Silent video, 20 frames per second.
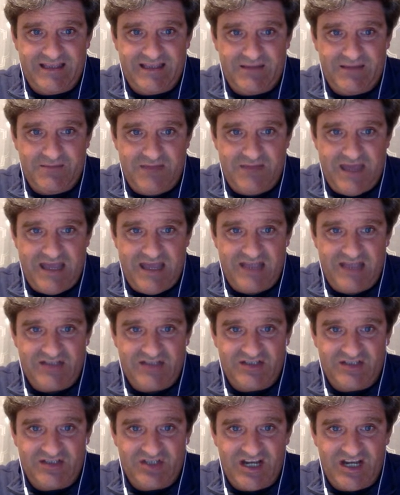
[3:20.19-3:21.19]
the men
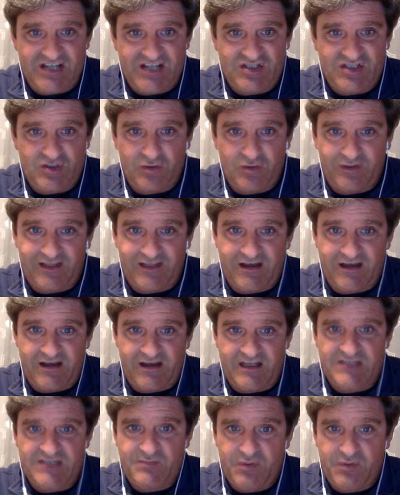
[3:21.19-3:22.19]
suggest
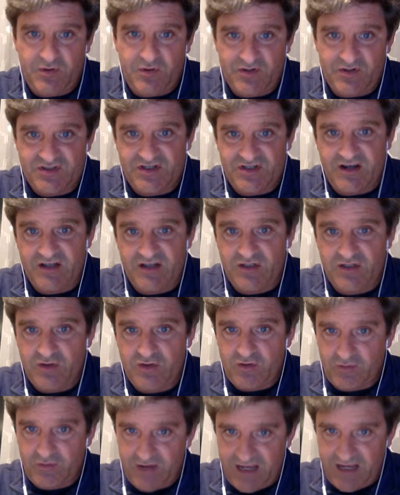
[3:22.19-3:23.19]
Giuliani's push on
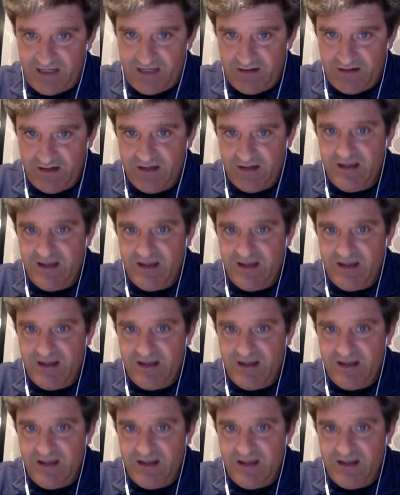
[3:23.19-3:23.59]
Ukraine